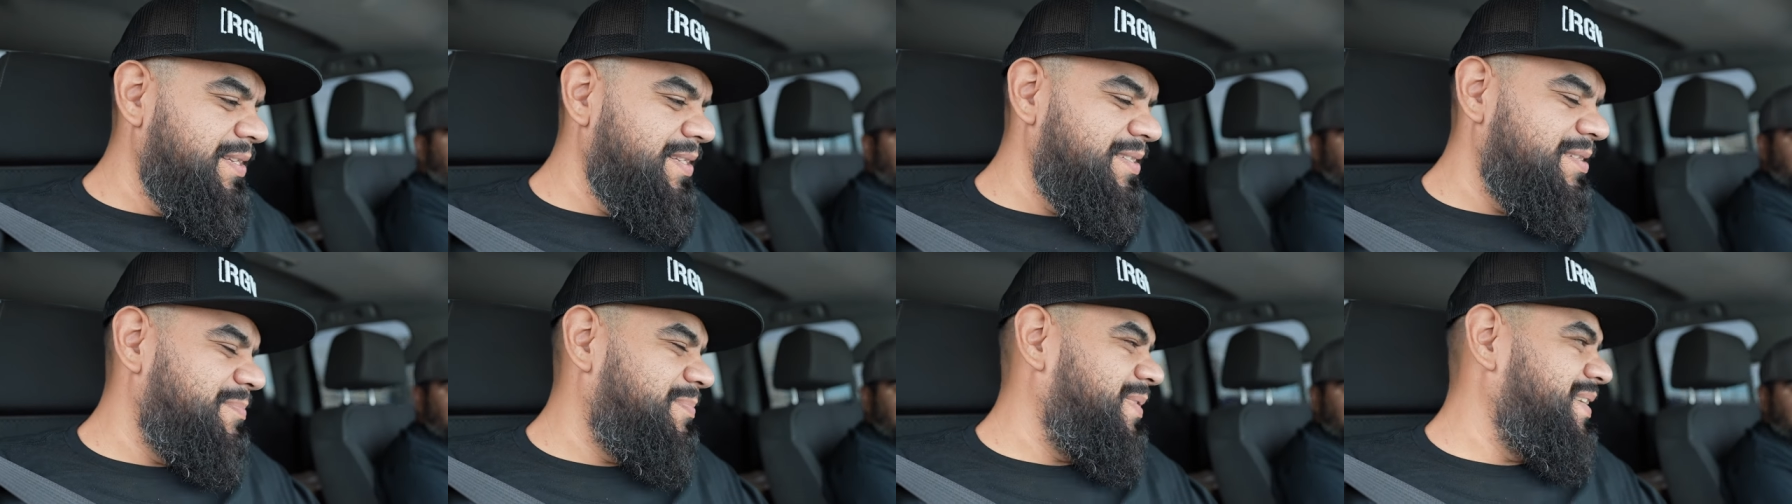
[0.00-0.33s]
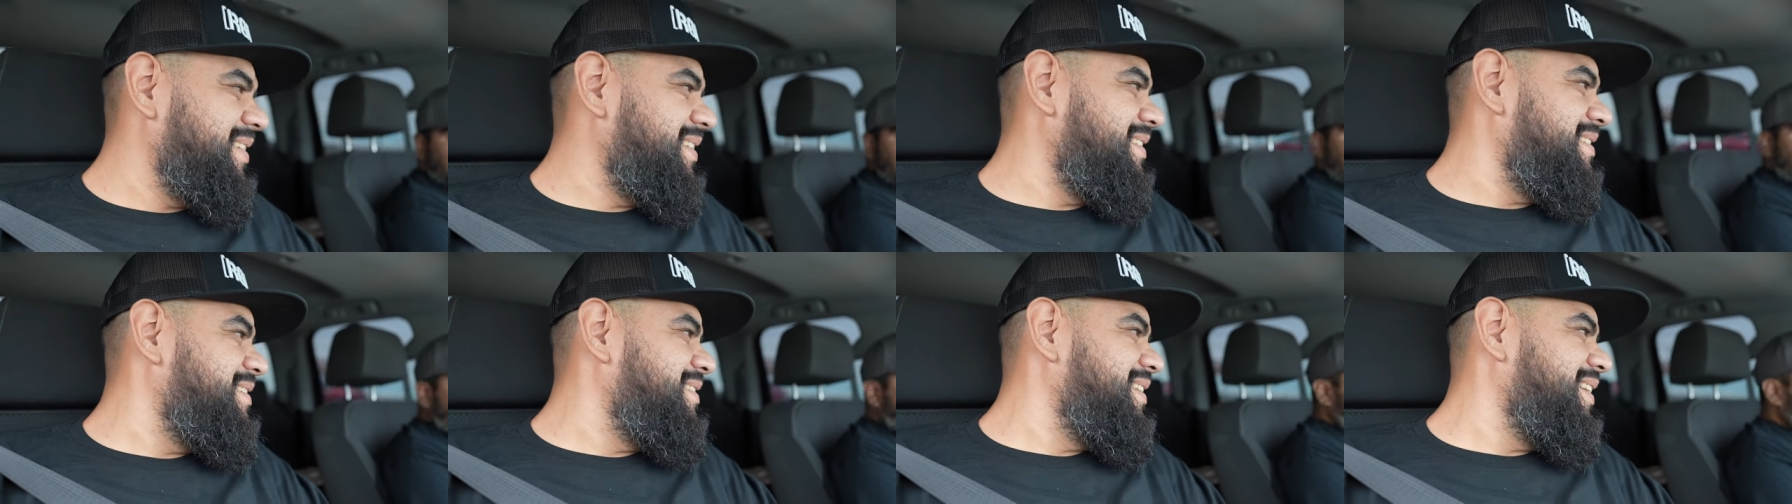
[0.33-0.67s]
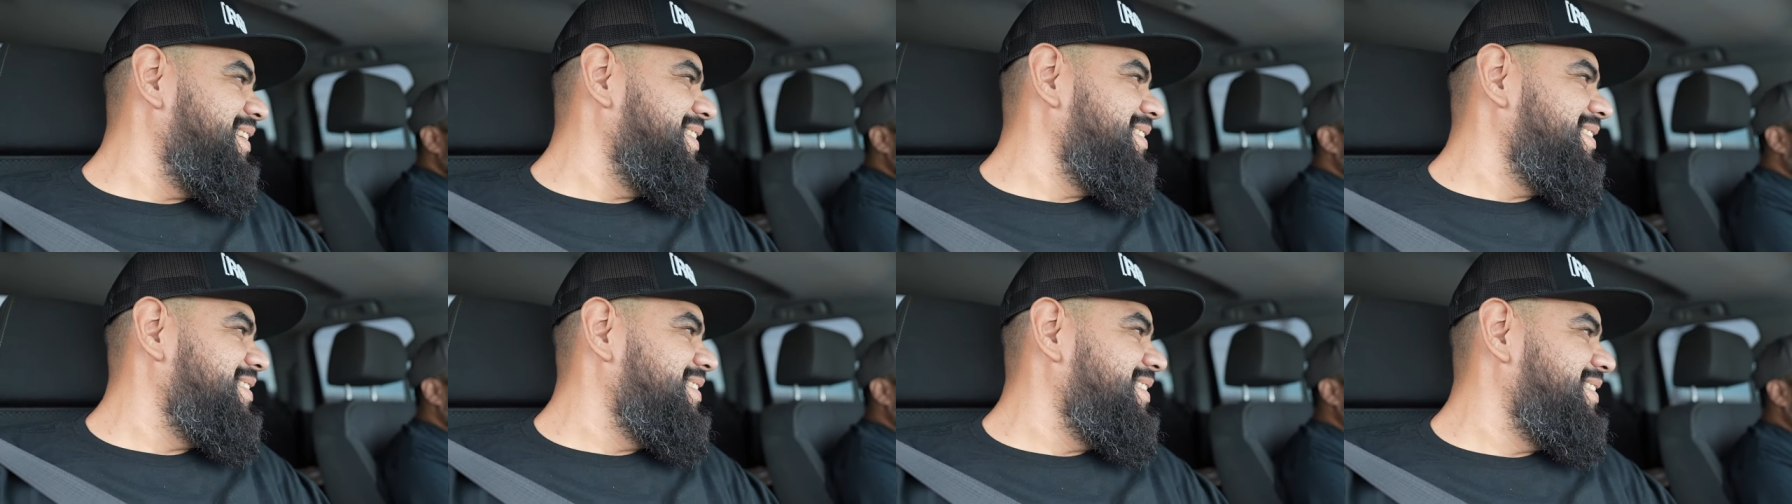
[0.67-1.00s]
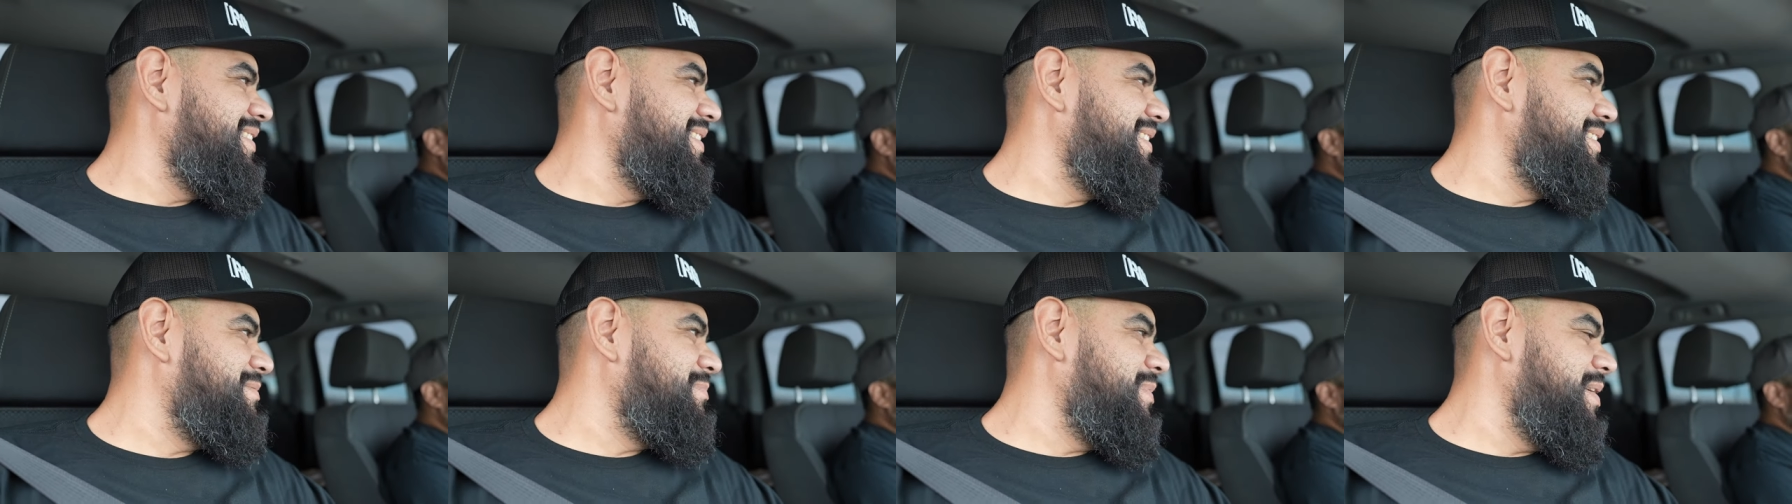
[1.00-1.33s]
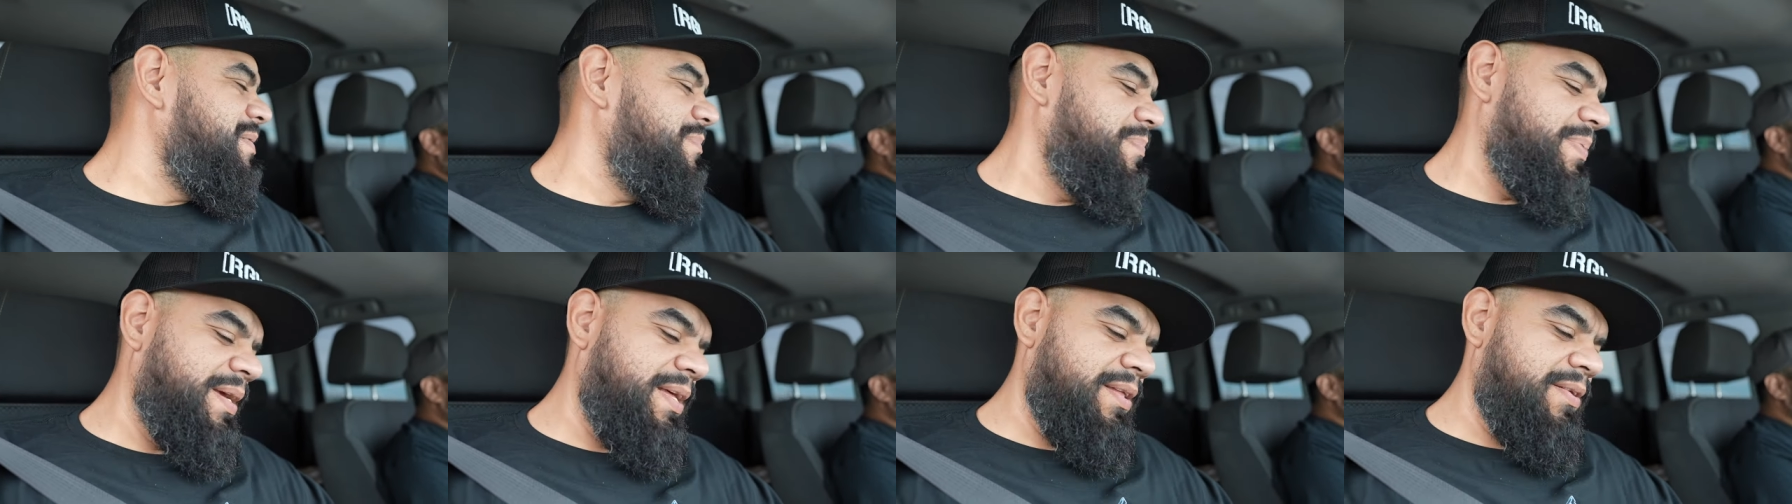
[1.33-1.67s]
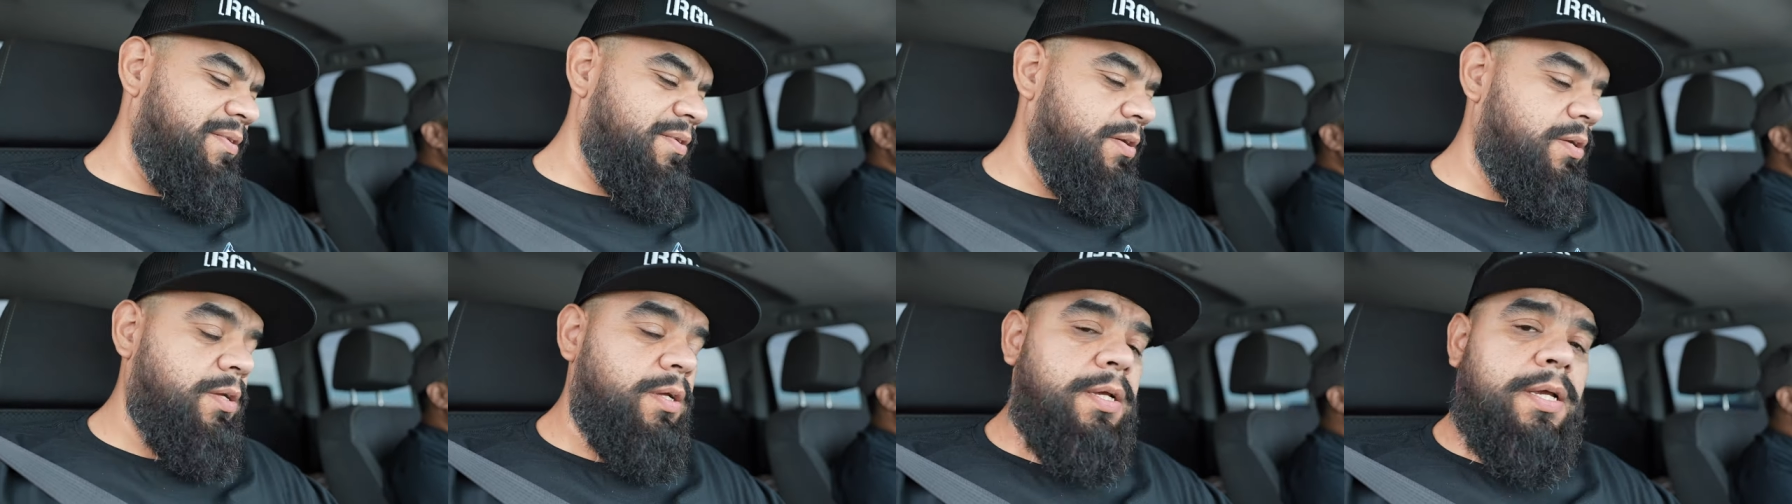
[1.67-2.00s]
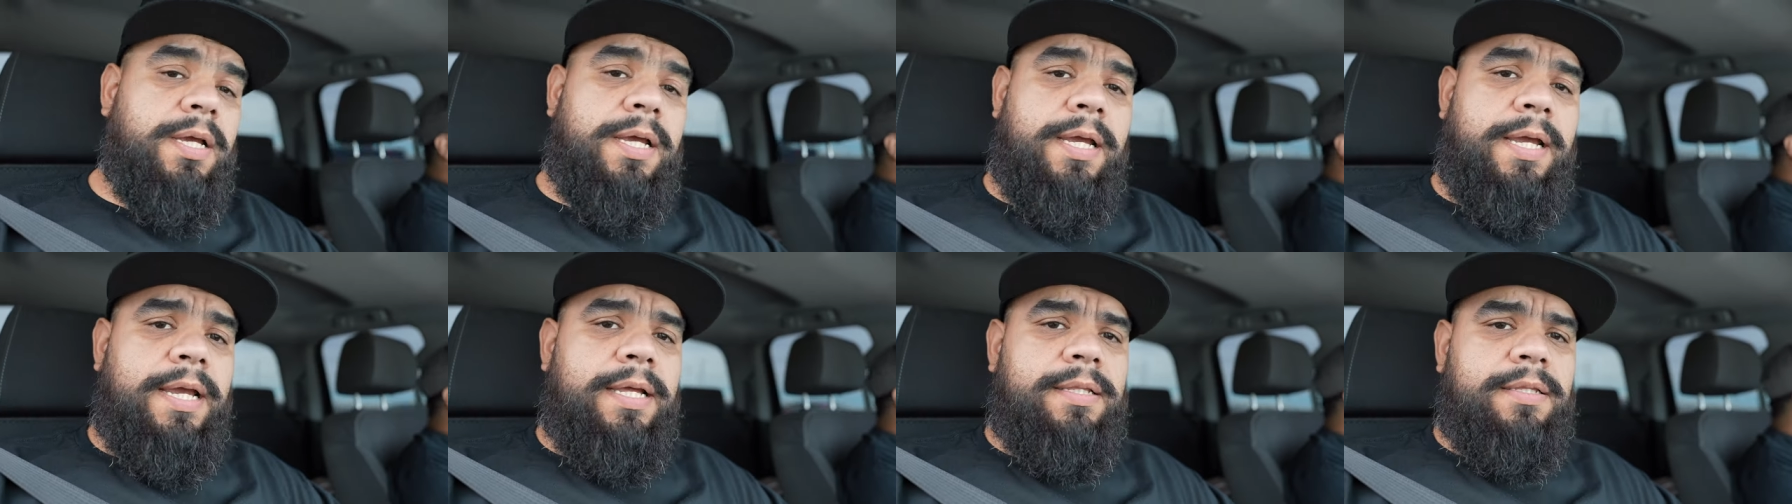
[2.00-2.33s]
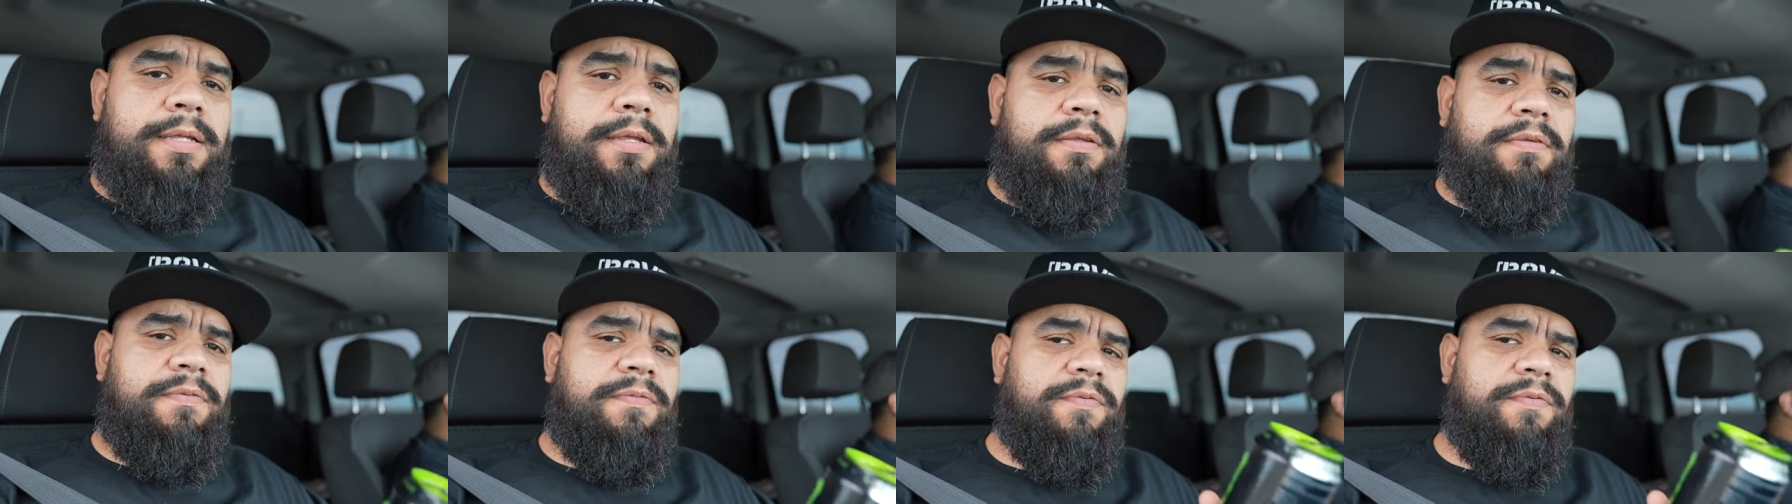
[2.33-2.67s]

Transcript: Surprise giveaway, that's my beta. And this